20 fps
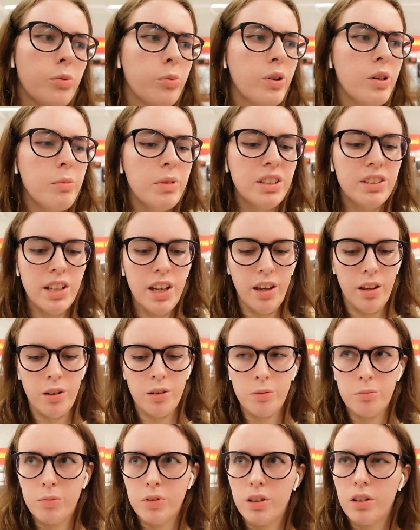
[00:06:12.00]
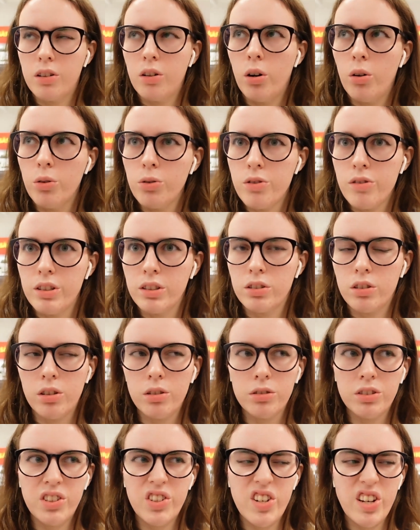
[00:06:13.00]
what am I saying? Cauldron's
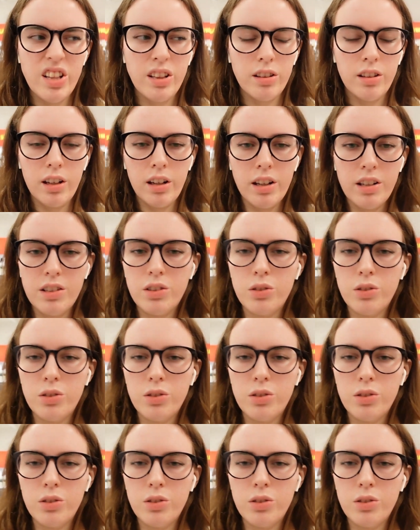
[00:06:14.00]
called kittel in